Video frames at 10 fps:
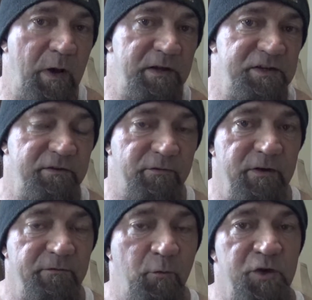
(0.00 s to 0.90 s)
positive
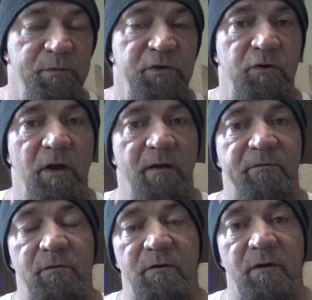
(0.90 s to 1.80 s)
reinforcement you got
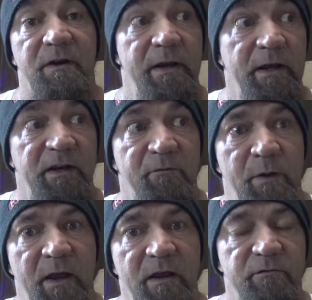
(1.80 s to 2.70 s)
for negative
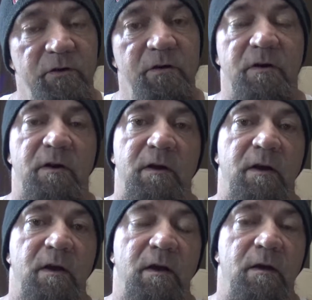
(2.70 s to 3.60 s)
behavior
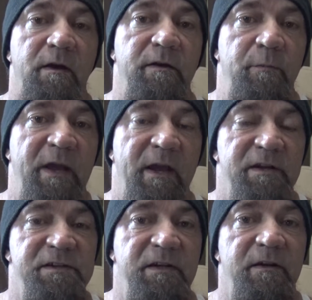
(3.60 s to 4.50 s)
in the
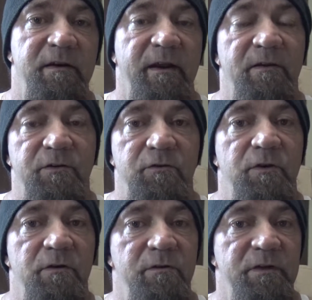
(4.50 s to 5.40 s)
past that now you
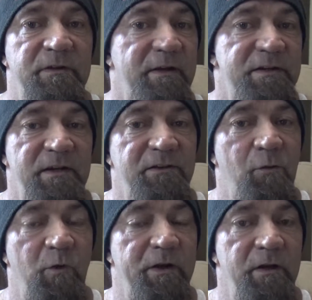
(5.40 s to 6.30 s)
know that that's not
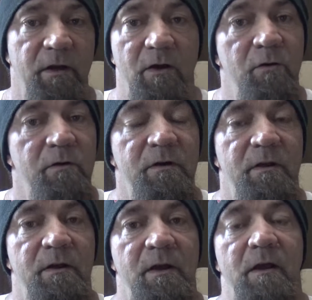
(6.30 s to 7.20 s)
the way to go,
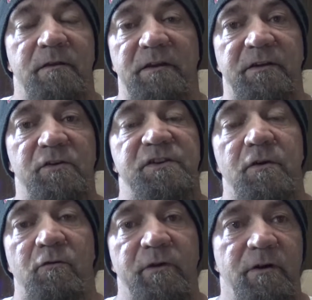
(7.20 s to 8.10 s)
that there's
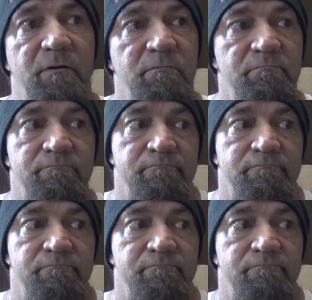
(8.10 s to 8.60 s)
no real